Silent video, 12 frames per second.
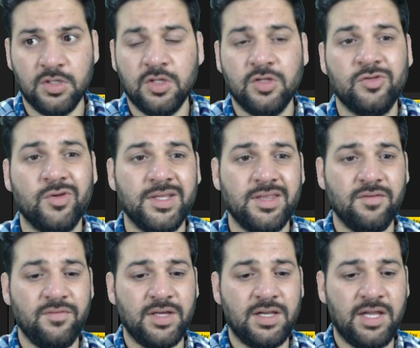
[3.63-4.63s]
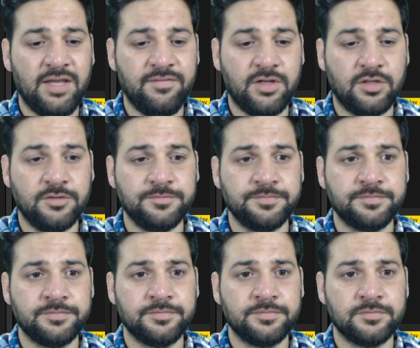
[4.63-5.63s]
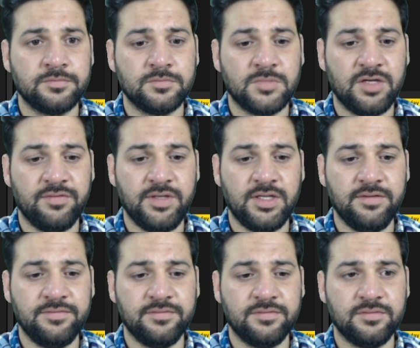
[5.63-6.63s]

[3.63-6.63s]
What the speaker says: So I think we are live now. Are we live?